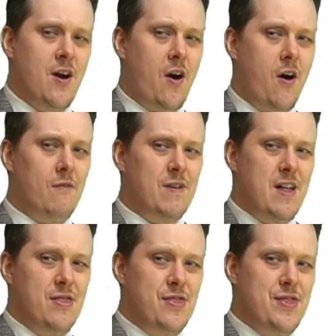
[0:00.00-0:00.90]
of
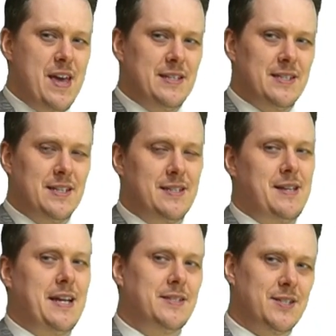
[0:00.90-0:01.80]
this
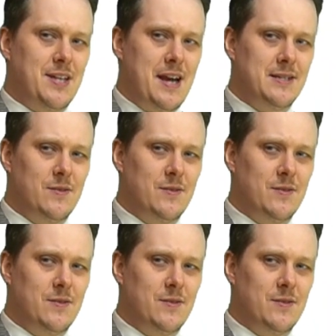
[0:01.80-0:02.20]
data set,